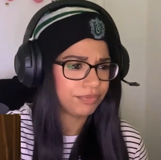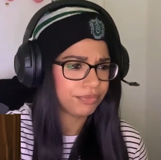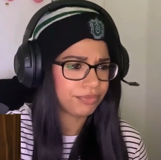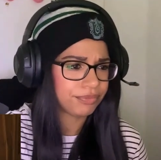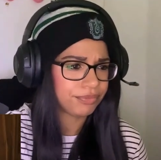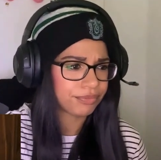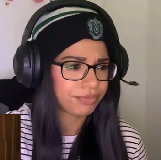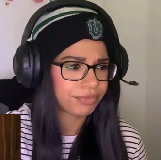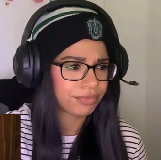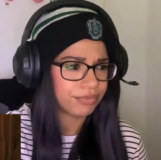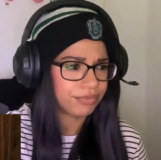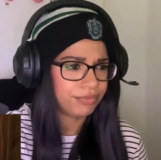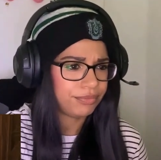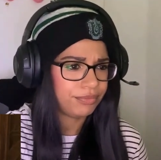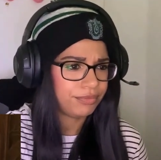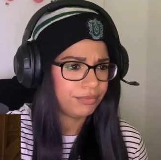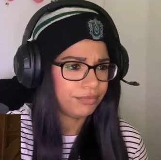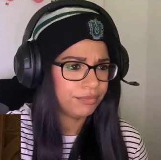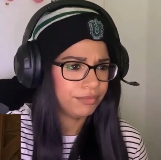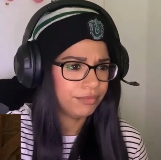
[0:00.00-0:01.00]

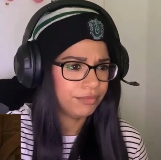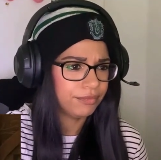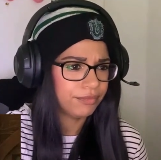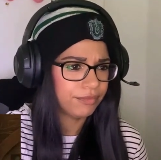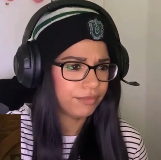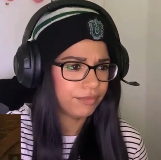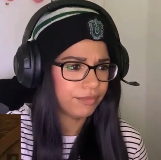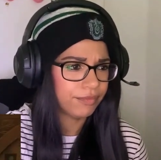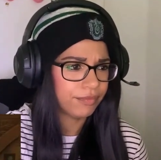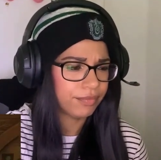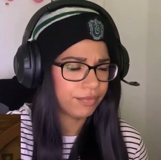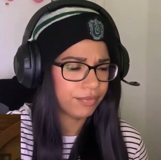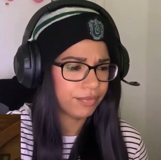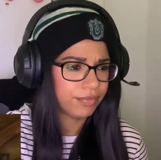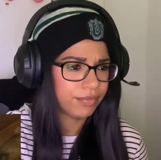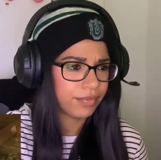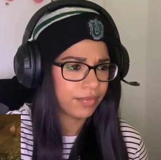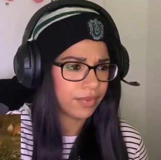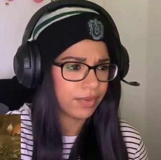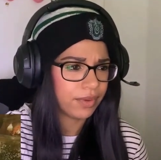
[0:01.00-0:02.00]

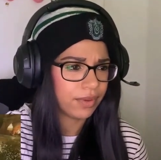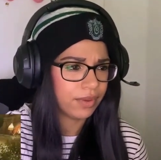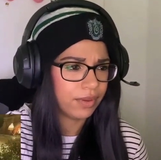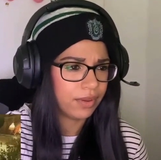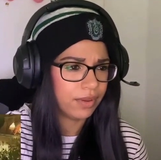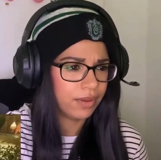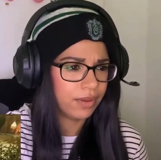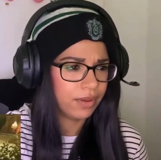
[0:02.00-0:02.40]
[no speech]